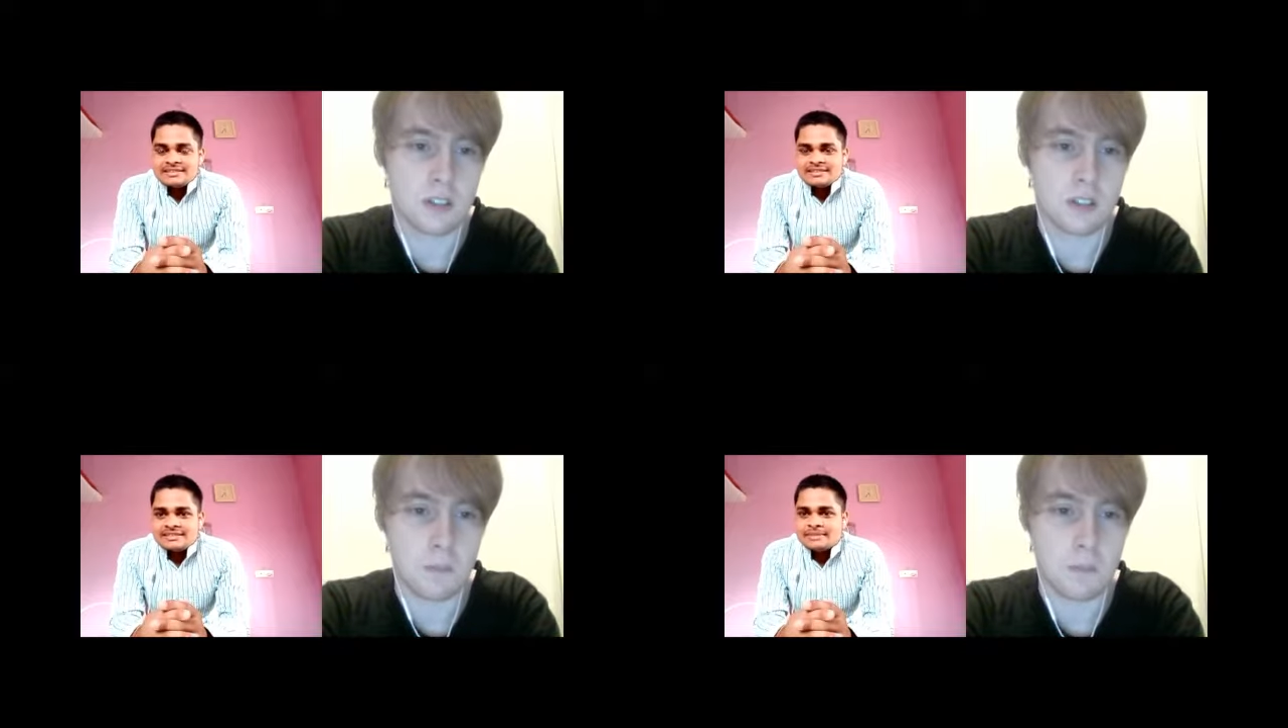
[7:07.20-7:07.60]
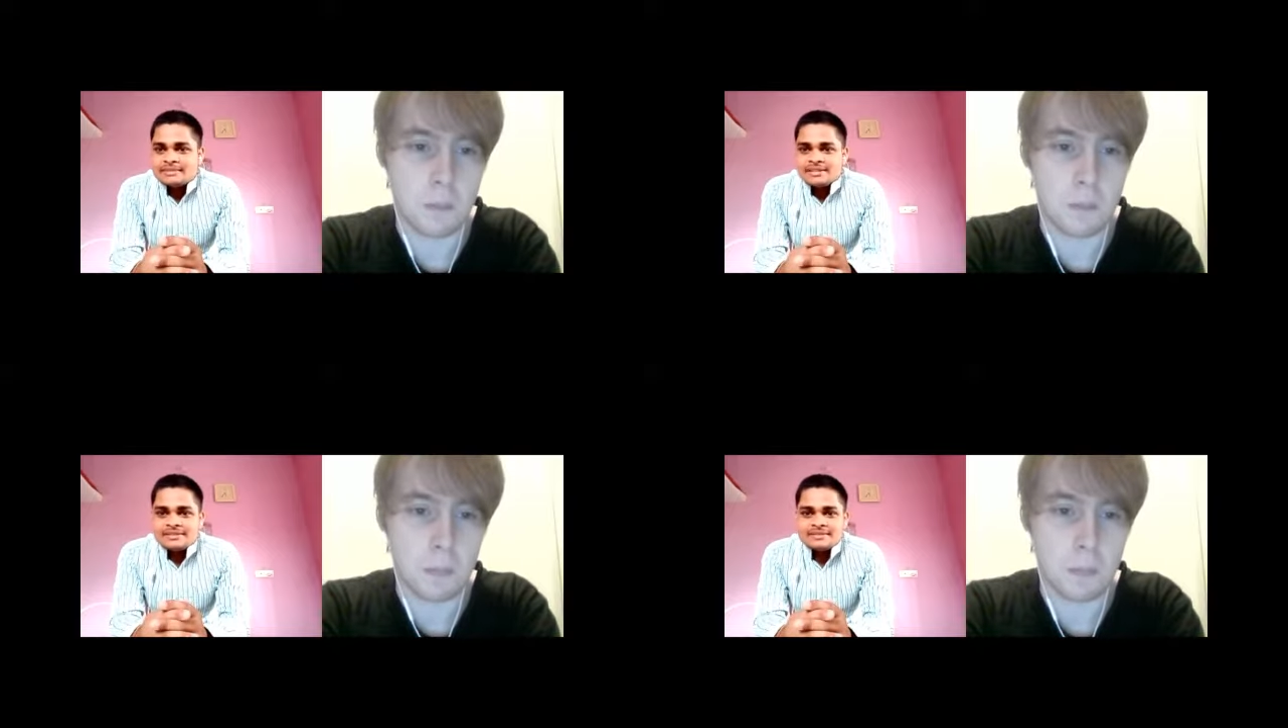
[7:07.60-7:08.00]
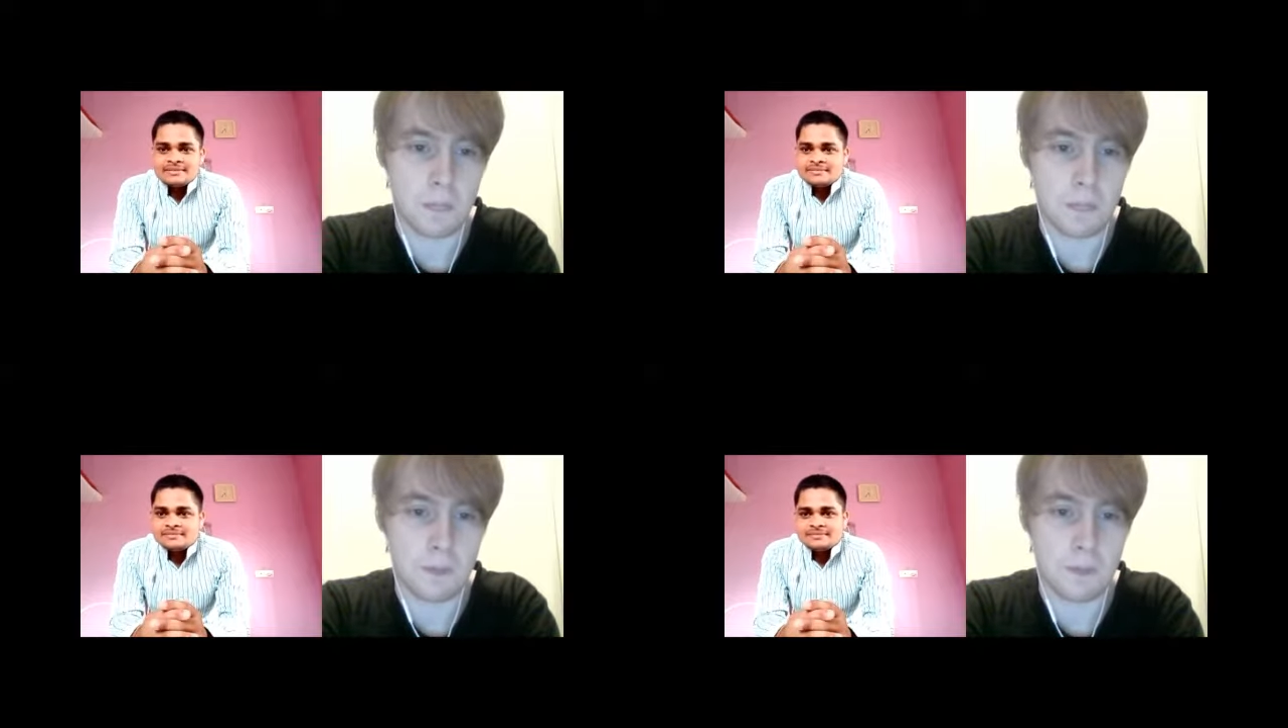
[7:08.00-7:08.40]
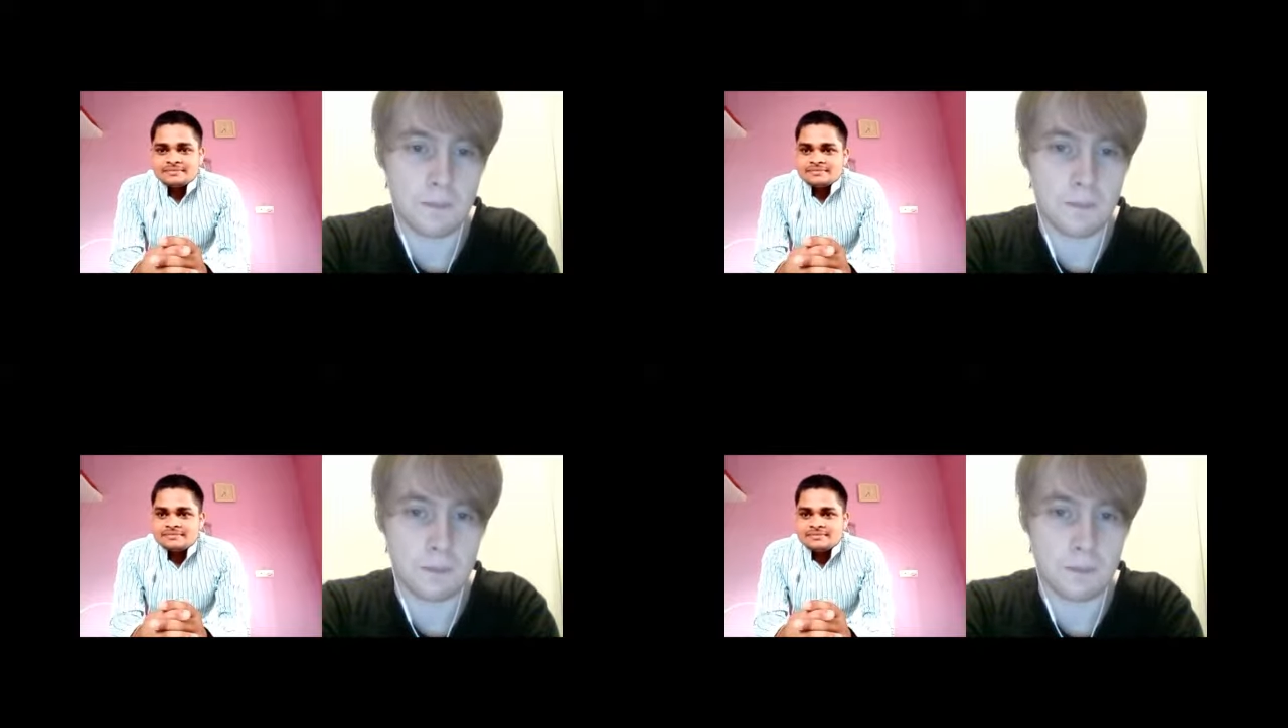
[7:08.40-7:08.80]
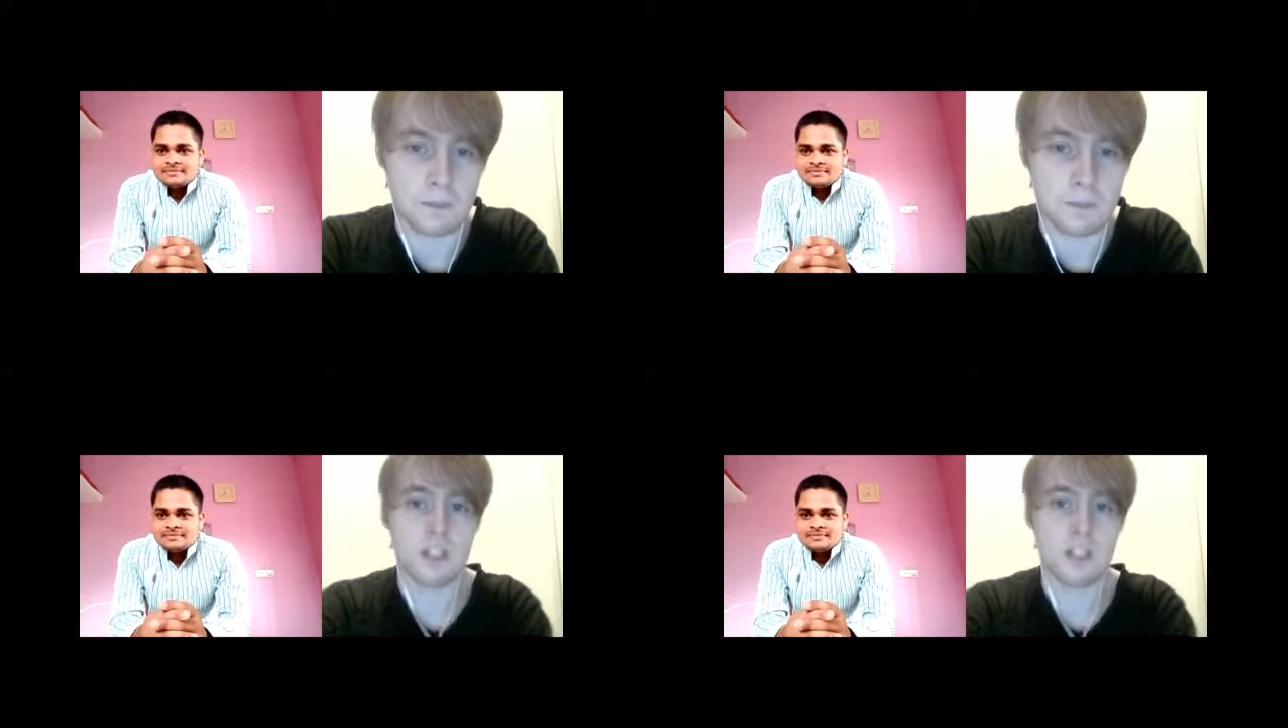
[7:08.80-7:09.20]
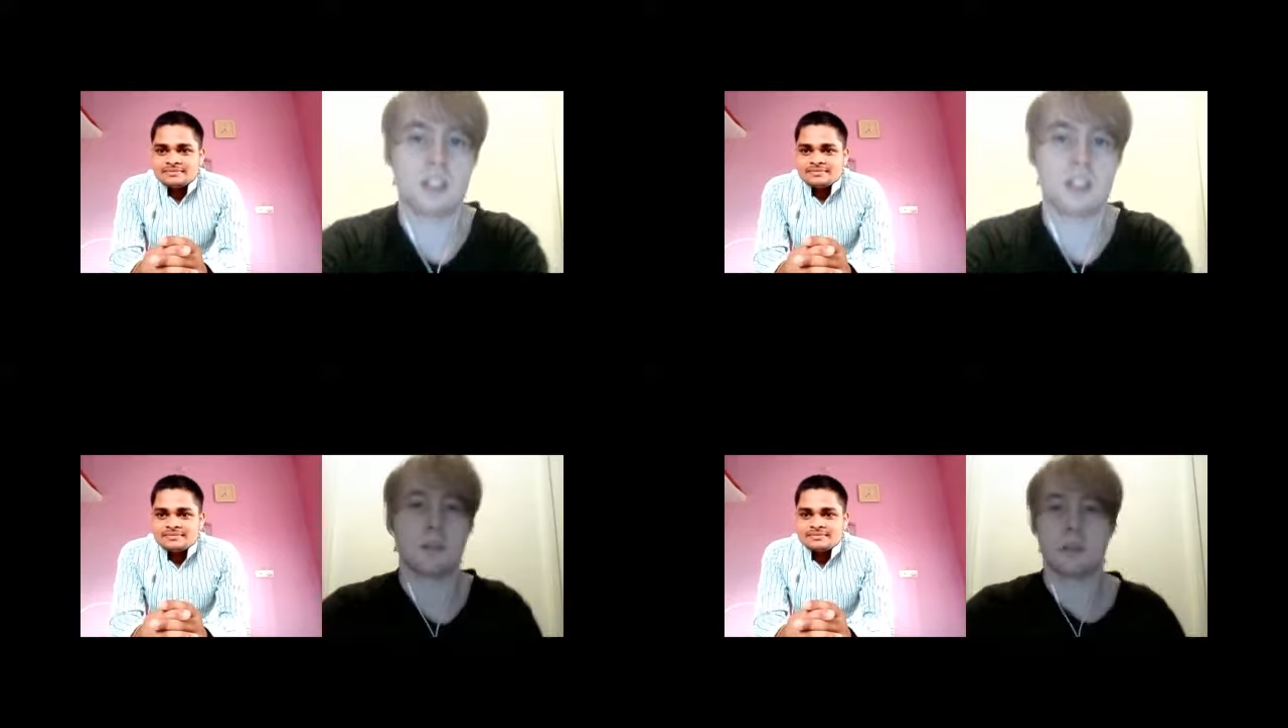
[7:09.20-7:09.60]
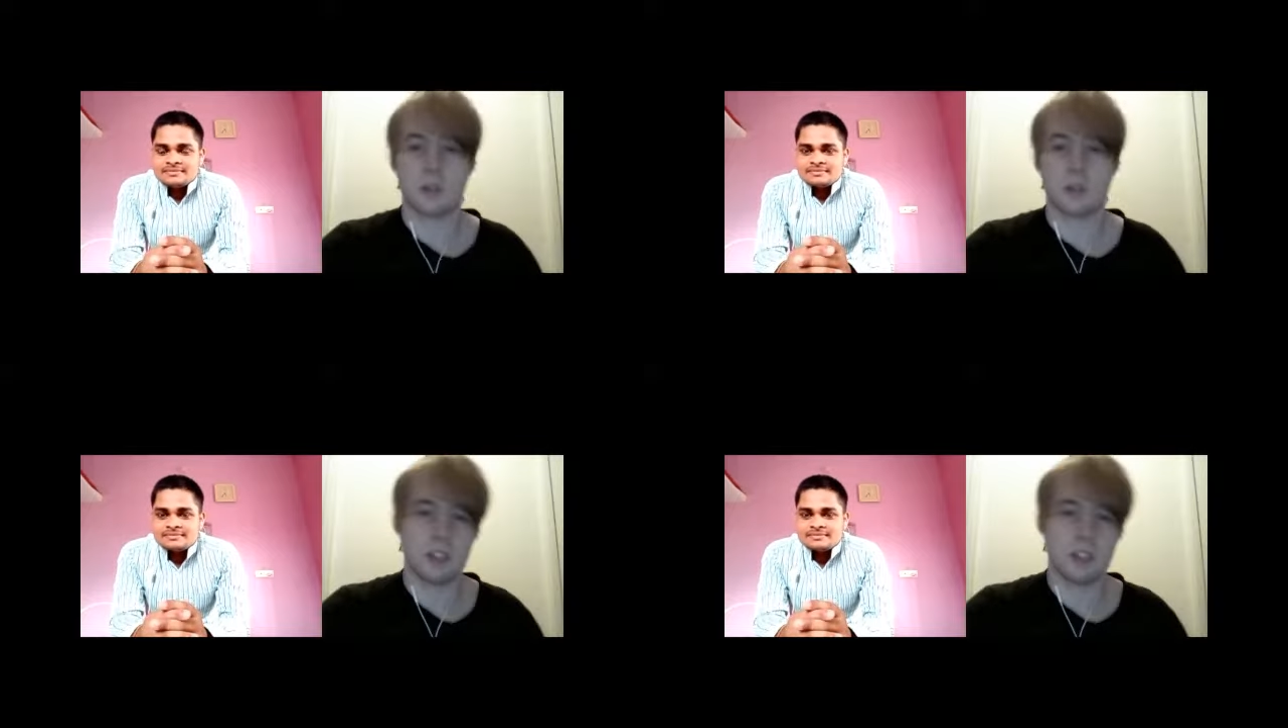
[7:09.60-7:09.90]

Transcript: Same thing. Yeah, skip this one. Yeah,